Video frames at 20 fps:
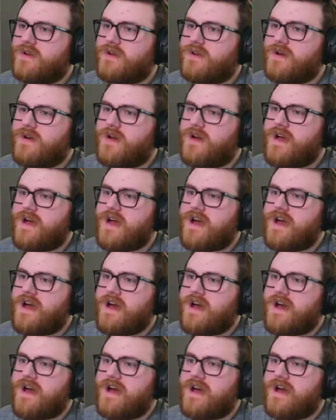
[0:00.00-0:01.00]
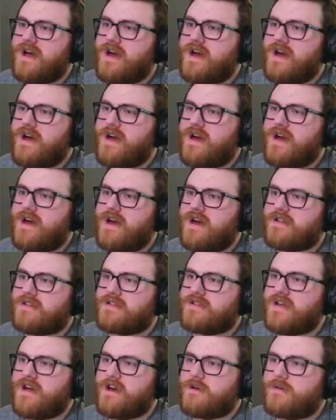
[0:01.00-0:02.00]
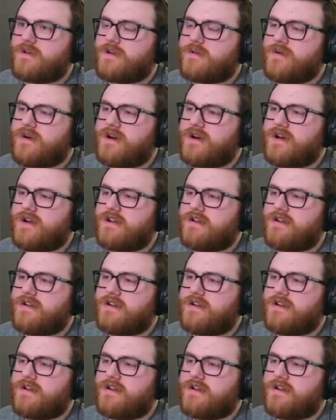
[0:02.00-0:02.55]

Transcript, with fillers: That's not what I want.